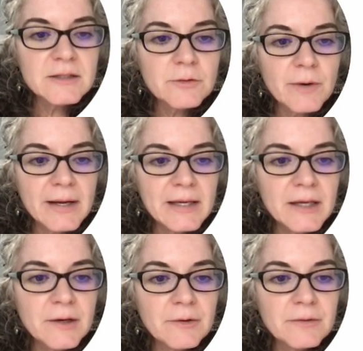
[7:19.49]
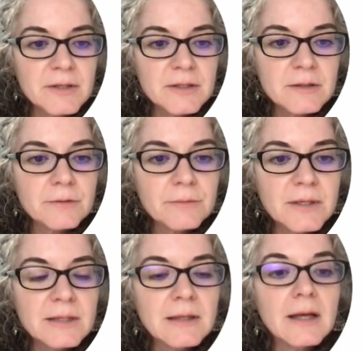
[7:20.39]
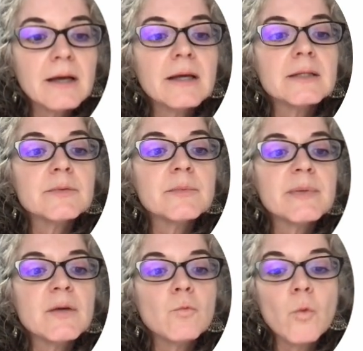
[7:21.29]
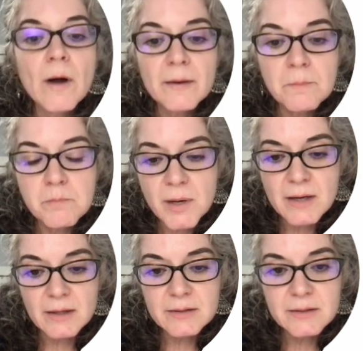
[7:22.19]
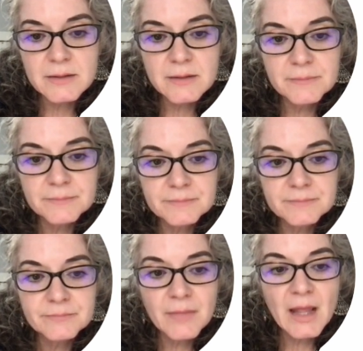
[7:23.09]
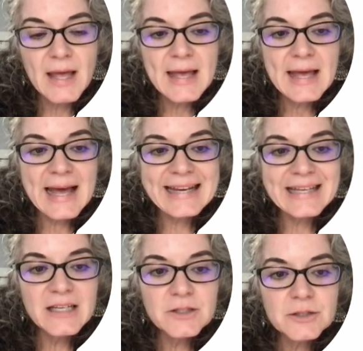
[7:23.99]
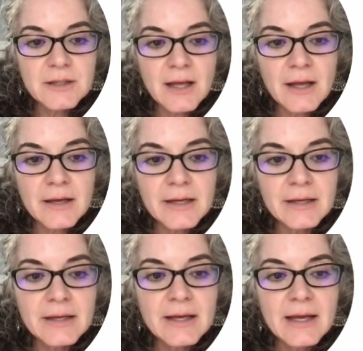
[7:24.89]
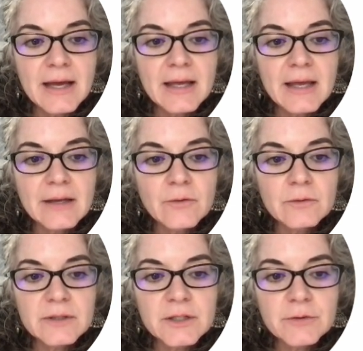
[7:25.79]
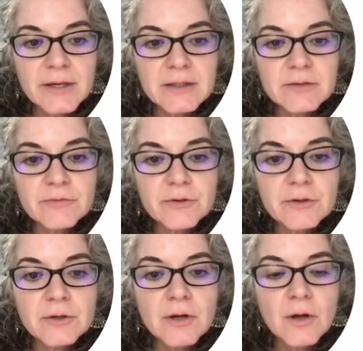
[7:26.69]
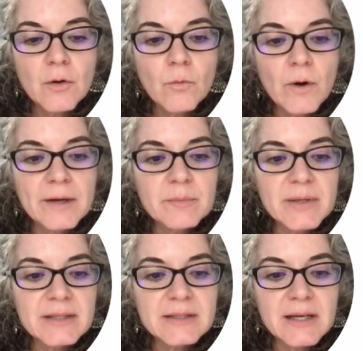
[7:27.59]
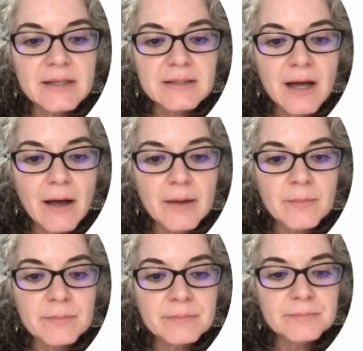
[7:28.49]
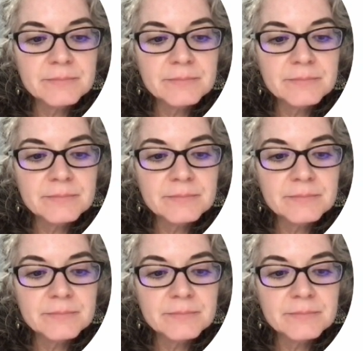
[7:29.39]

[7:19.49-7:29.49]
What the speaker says: So right here, these 3 lines would be one bus, and each line can only transfer 1 bit at a time.